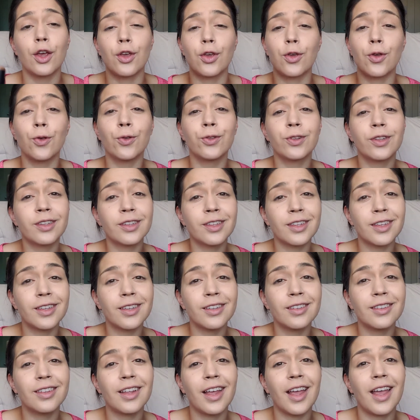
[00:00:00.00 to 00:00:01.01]
uses
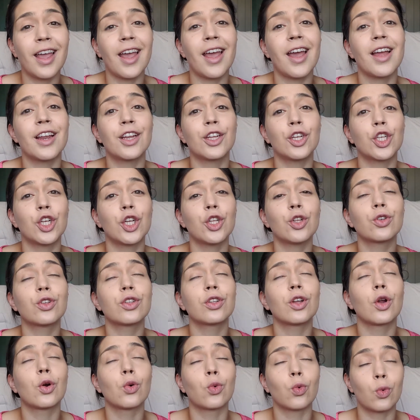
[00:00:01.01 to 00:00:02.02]
this and she
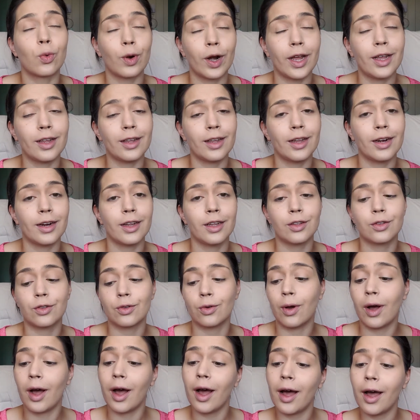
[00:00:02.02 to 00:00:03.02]
looks great in it,
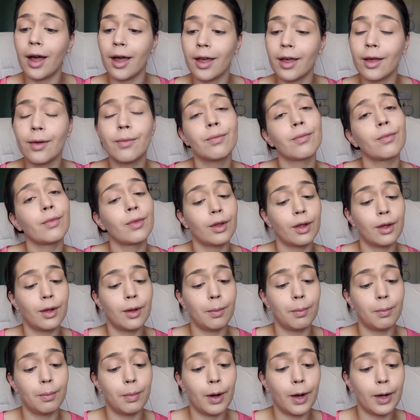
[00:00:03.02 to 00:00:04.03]
so I
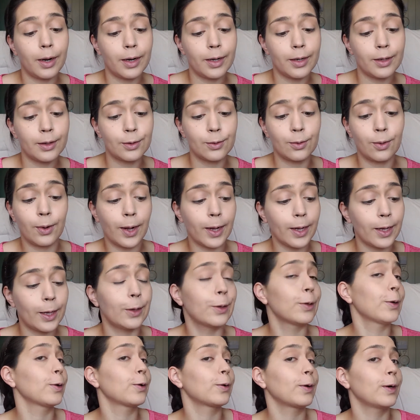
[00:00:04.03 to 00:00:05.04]
bought it so I
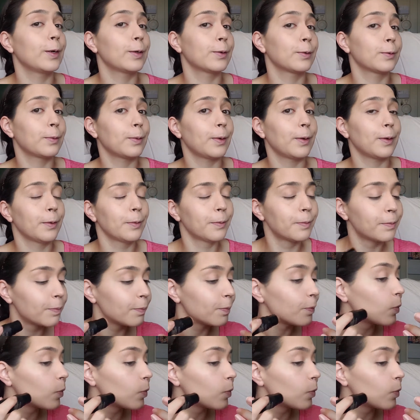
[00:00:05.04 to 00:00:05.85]
can look great as well.